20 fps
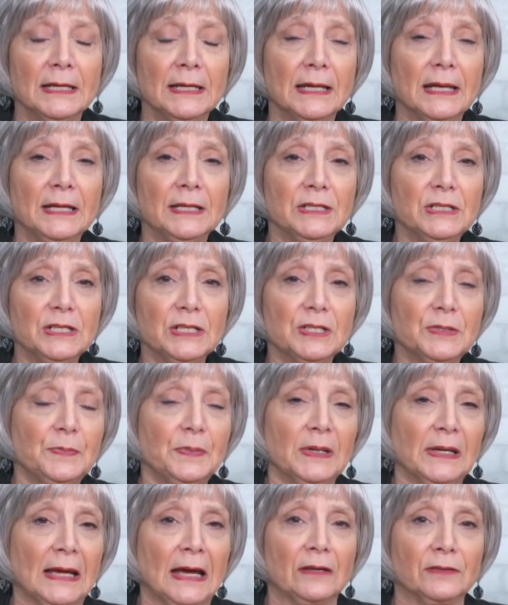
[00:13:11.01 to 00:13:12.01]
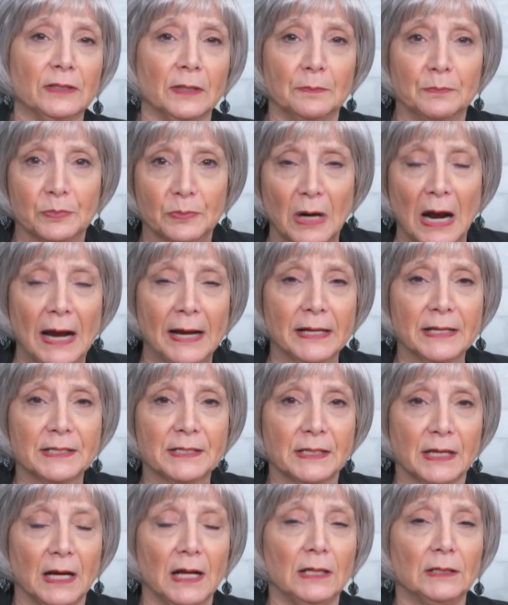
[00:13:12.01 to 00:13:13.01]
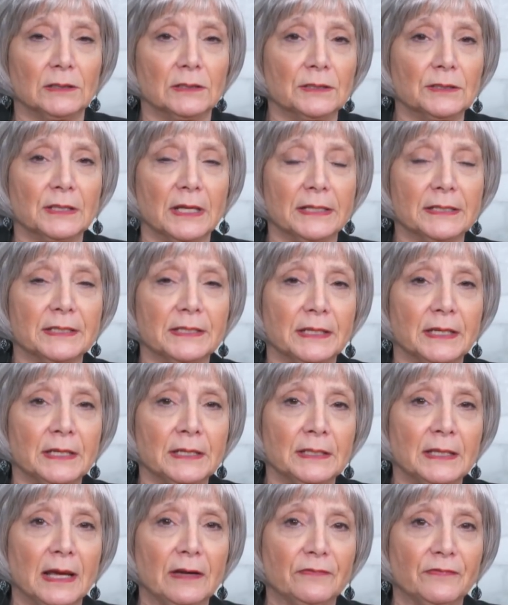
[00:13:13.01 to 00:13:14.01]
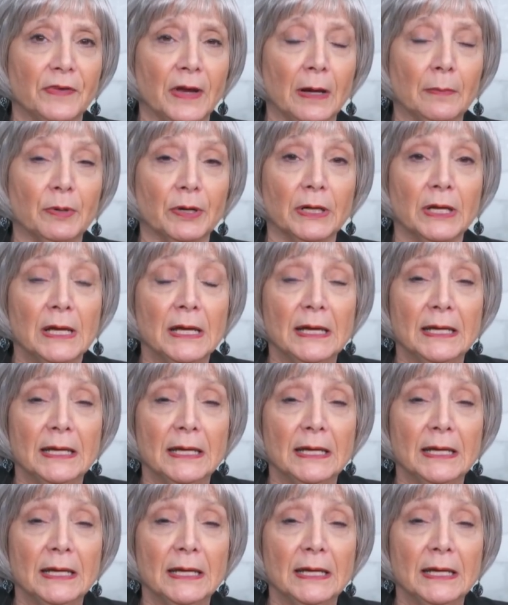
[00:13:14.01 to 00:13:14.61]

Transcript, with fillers: and just pick out the brightest color that's in that fabric.